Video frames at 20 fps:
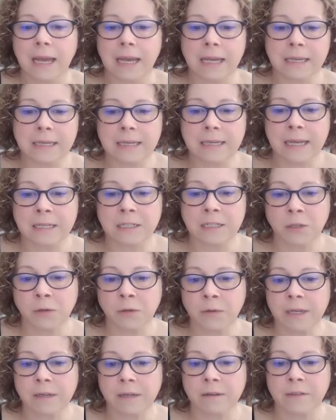and so
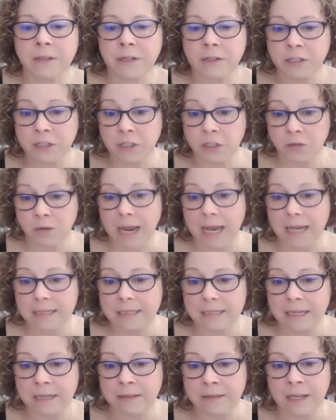they're
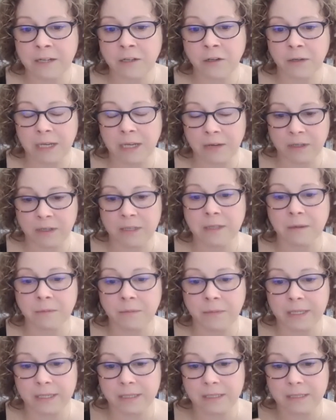distressed, and then you're giving
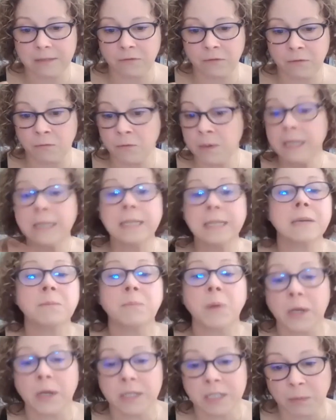them this really
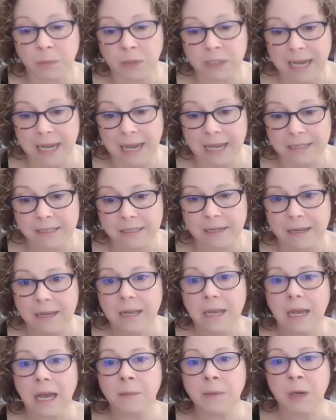impossible task
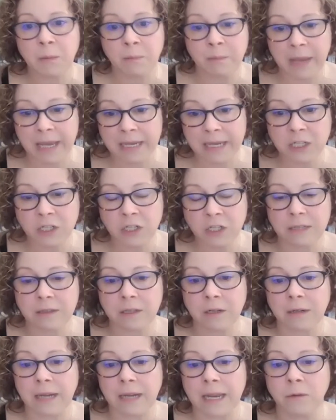about managing
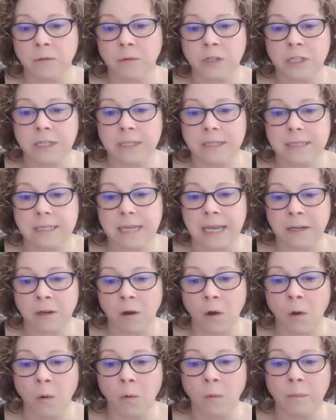their languages at
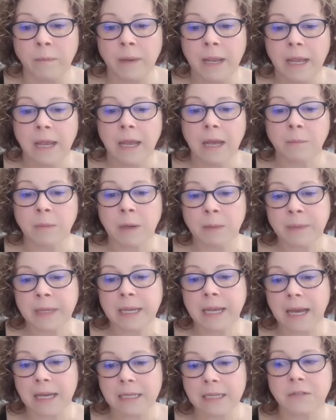home. But
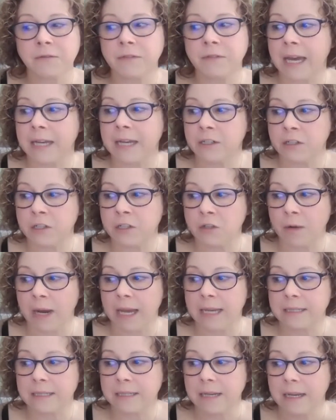because of that
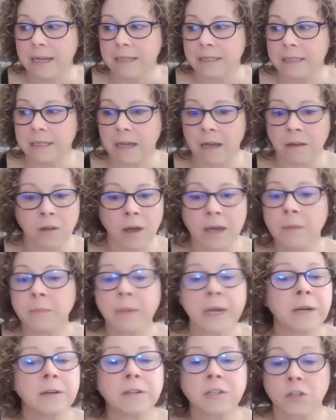distress, a lot
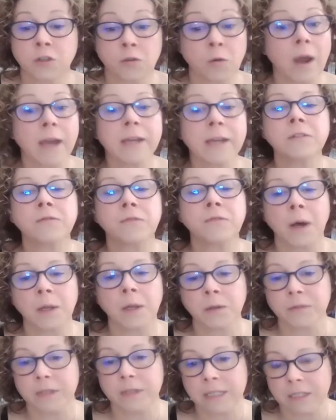of parents try to
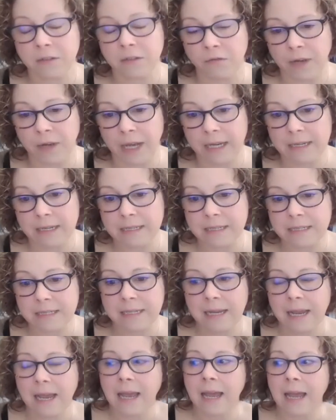follow this
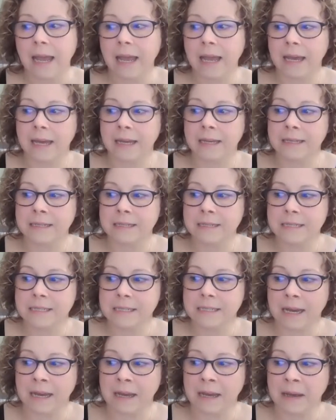advice, and